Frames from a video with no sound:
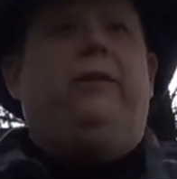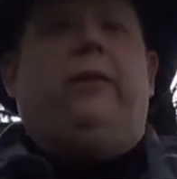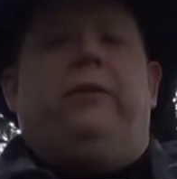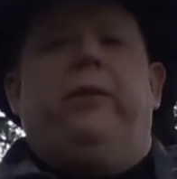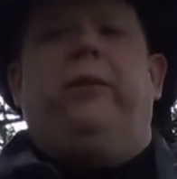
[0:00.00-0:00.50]
How's
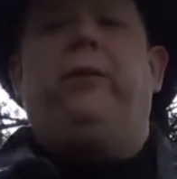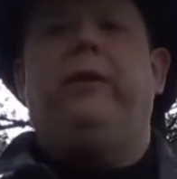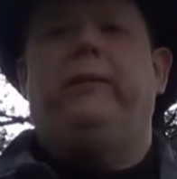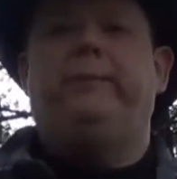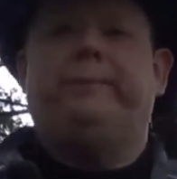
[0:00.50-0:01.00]
everyone
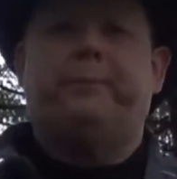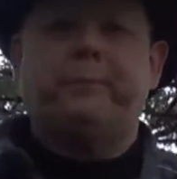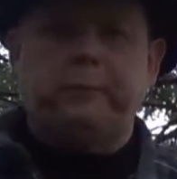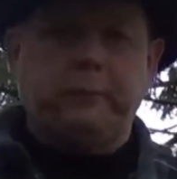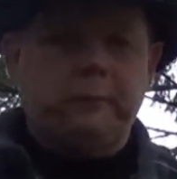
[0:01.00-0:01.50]
doing?
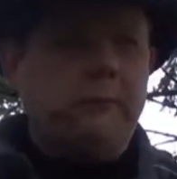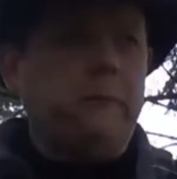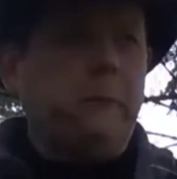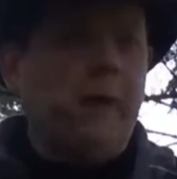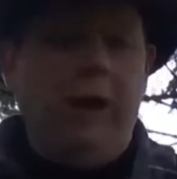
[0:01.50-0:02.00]

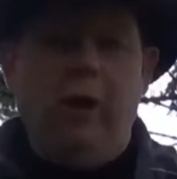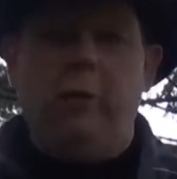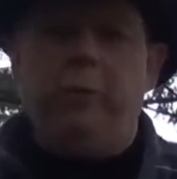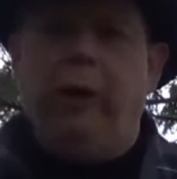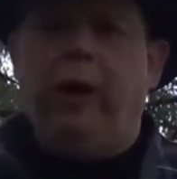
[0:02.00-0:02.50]
I
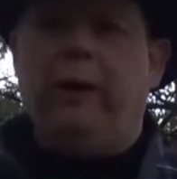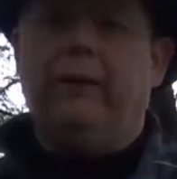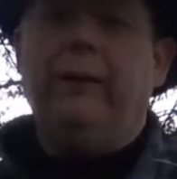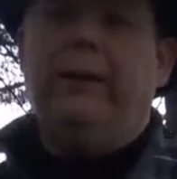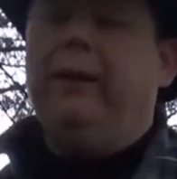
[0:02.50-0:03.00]
hope well.